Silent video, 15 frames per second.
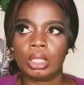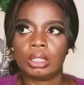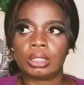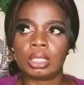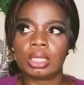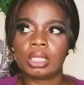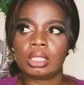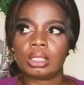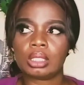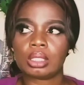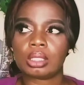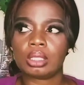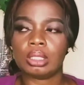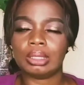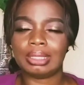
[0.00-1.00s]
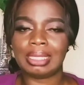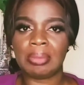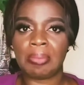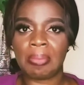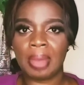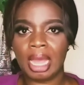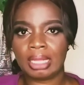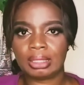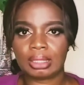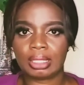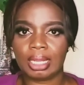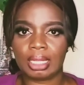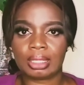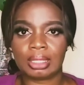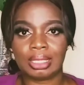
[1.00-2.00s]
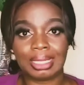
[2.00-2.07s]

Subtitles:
didn't demand that they